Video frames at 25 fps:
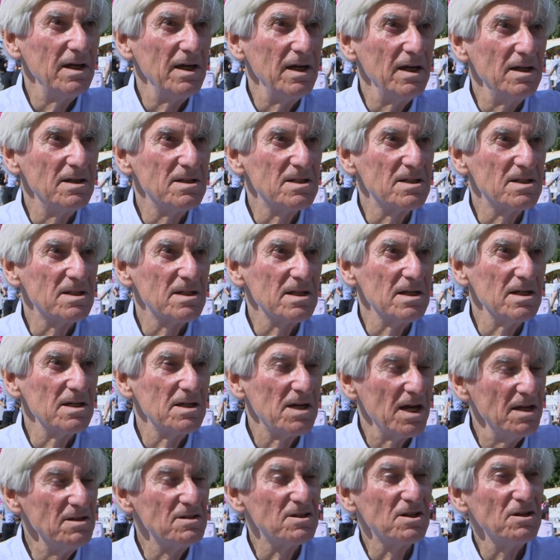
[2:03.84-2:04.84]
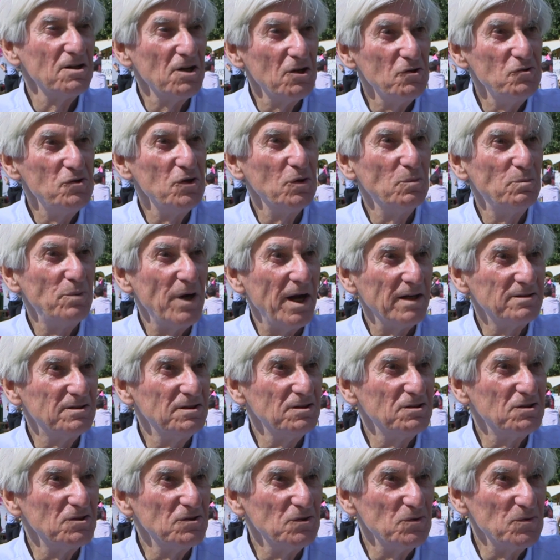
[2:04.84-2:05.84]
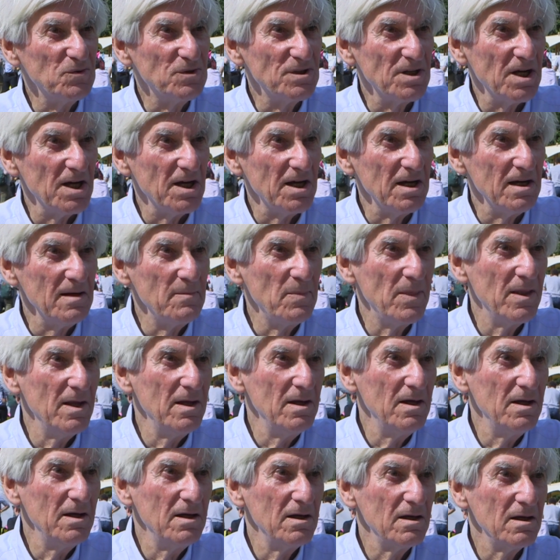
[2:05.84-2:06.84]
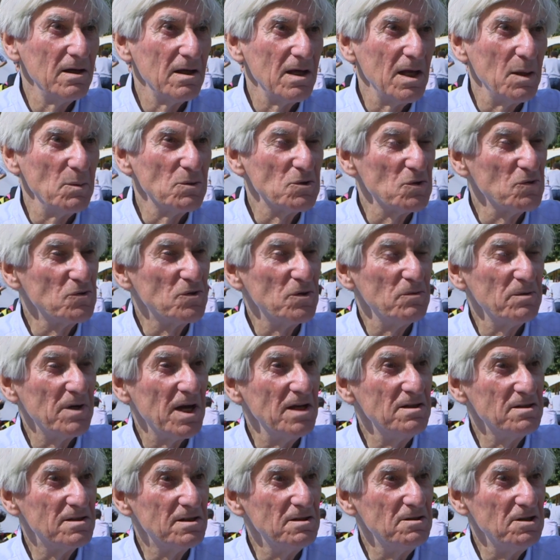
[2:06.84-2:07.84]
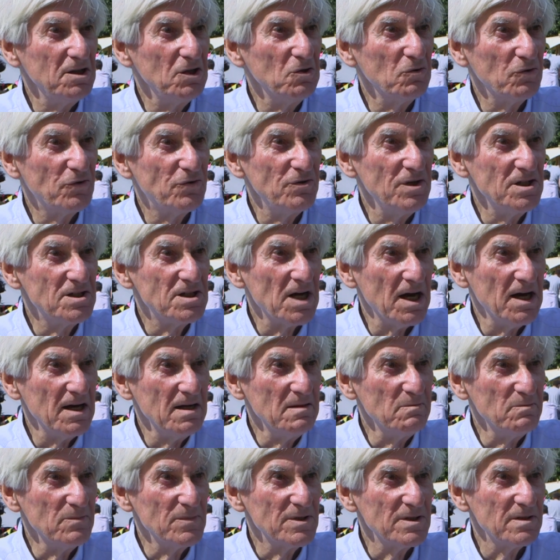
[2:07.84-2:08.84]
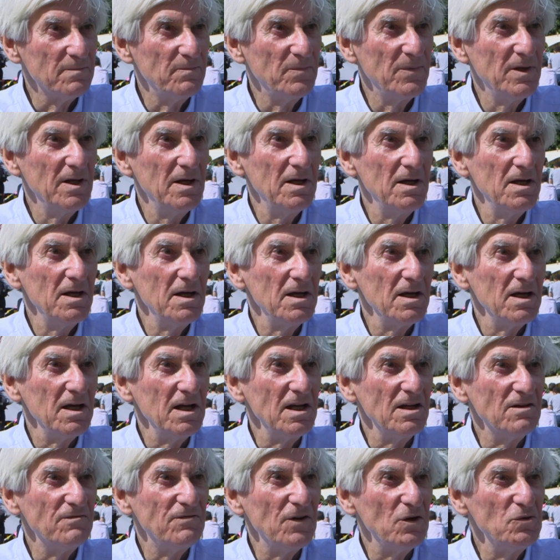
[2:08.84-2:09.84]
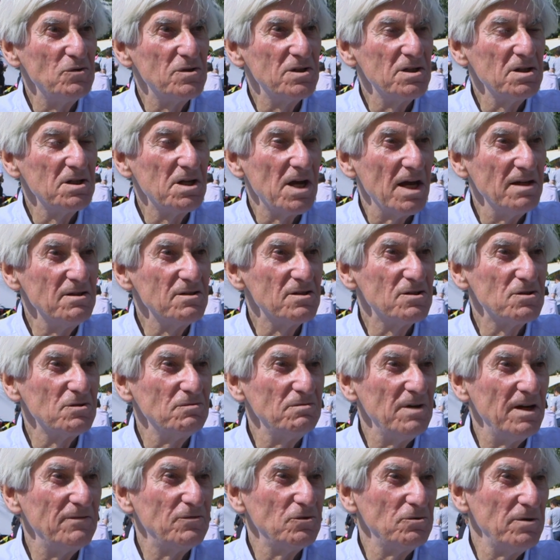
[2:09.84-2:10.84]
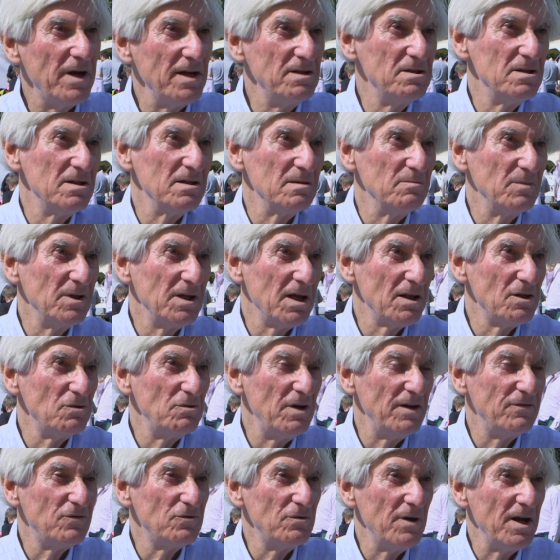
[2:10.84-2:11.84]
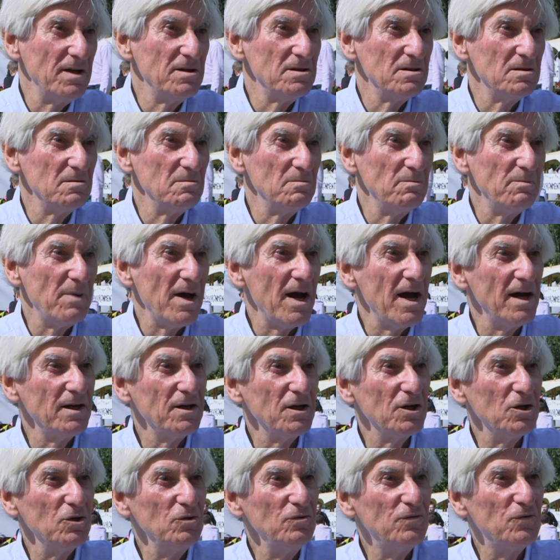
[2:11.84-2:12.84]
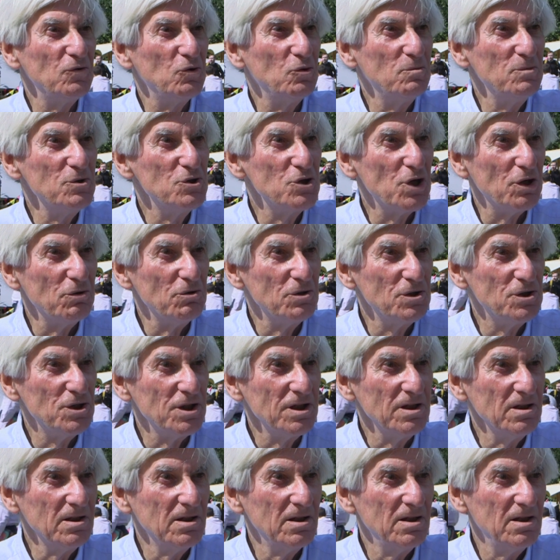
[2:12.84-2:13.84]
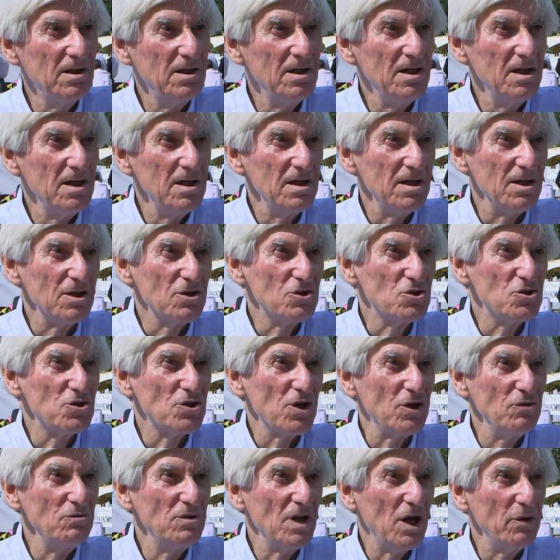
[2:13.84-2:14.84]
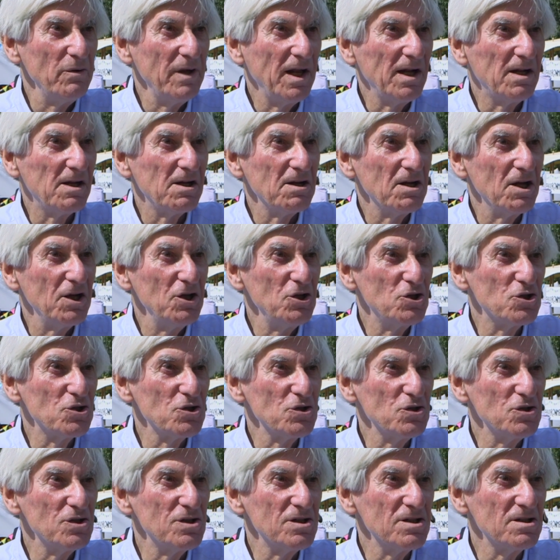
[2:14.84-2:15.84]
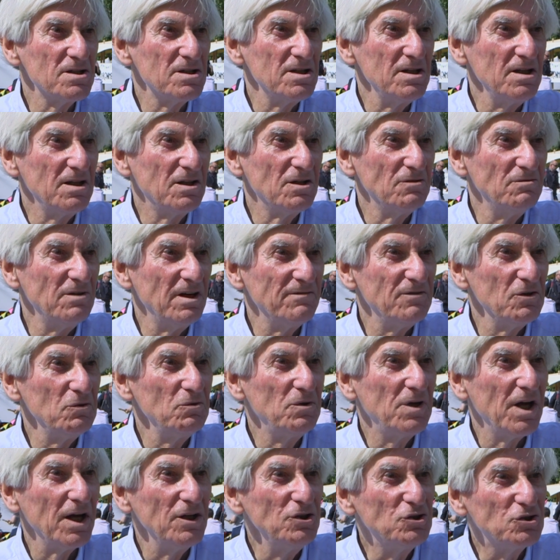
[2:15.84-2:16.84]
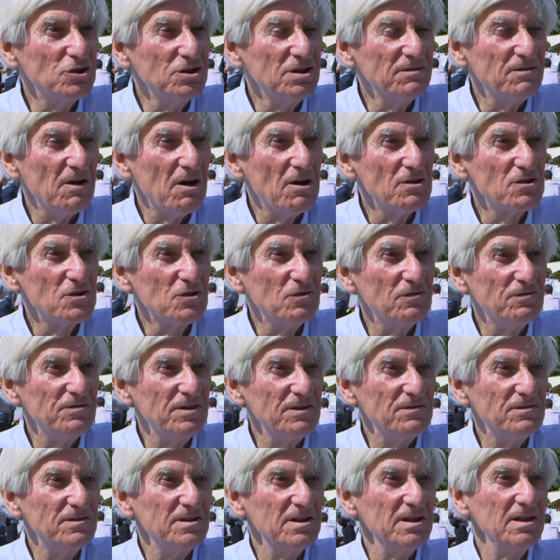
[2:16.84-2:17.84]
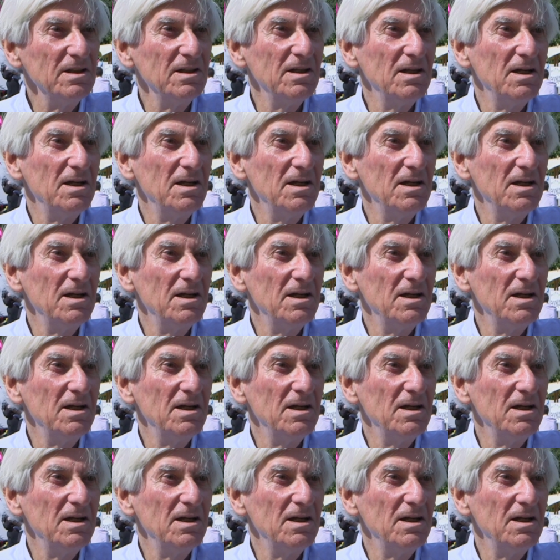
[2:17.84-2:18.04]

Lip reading: It's against a no-deal Brexit, as you say. It was also against the deal 3 times. It voted against a referendum, another referendum, by an overall majority. It's shown no inclination to seek the revocation of Article 50.